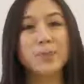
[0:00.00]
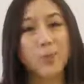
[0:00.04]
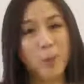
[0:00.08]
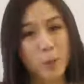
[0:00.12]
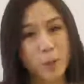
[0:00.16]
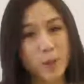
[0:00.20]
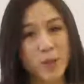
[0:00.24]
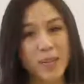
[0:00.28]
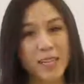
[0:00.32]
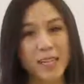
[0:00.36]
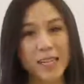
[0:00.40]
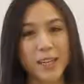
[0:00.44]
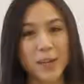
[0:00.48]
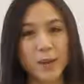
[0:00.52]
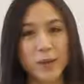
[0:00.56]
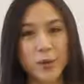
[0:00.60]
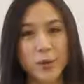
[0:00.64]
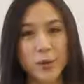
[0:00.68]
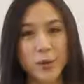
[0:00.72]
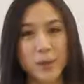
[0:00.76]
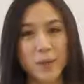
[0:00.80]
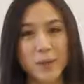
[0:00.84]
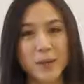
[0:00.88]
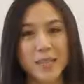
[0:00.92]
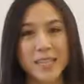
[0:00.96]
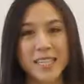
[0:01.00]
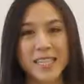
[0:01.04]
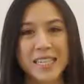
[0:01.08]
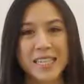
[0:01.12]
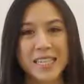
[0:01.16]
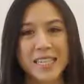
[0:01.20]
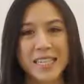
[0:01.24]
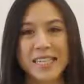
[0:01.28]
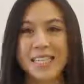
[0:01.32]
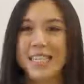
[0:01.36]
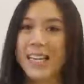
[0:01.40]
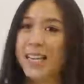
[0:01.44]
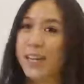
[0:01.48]
supporting local
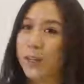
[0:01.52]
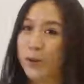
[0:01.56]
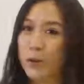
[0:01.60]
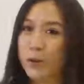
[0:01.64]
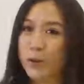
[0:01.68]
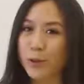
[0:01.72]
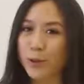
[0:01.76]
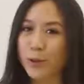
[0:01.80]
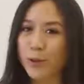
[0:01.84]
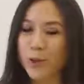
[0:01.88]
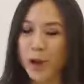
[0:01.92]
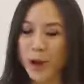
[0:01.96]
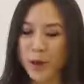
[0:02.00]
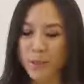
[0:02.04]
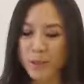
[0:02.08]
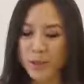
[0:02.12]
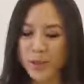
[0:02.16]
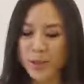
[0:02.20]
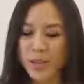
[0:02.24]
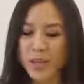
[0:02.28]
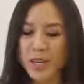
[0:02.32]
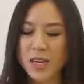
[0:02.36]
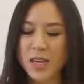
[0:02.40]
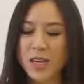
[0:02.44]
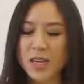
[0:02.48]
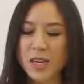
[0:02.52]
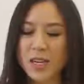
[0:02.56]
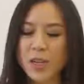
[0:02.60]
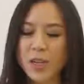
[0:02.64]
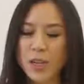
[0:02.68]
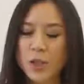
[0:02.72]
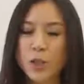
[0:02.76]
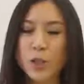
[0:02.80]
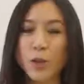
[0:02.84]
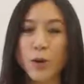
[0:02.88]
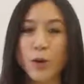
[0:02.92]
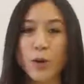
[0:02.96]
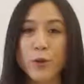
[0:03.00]
businesses and local shops.
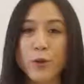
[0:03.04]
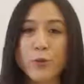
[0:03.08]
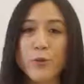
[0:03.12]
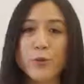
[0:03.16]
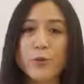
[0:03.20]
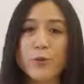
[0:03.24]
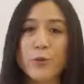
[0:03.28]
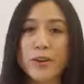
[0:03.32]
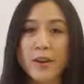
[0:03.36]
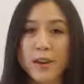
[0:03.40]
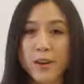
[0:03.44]
So,